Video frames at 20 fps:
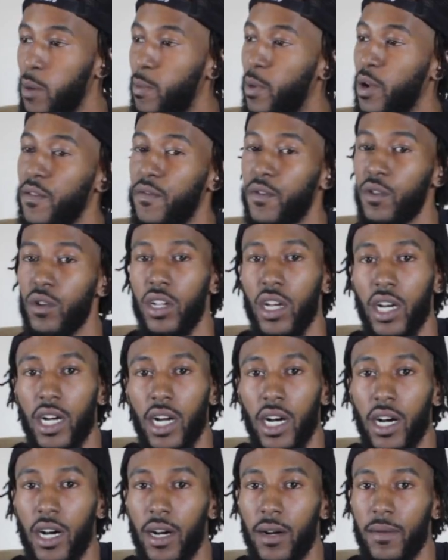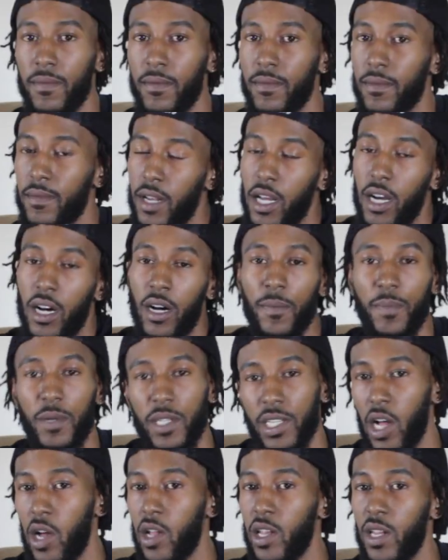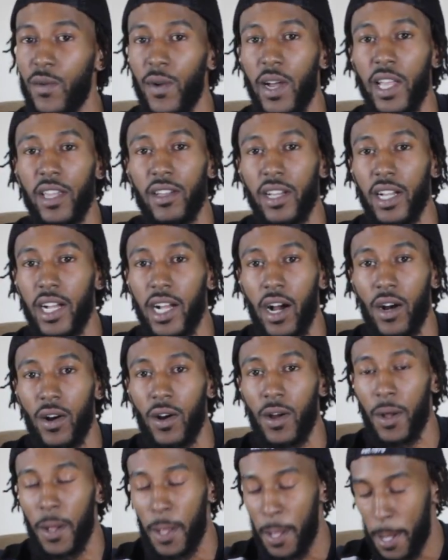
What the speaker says: But if you look up is the only way you can go.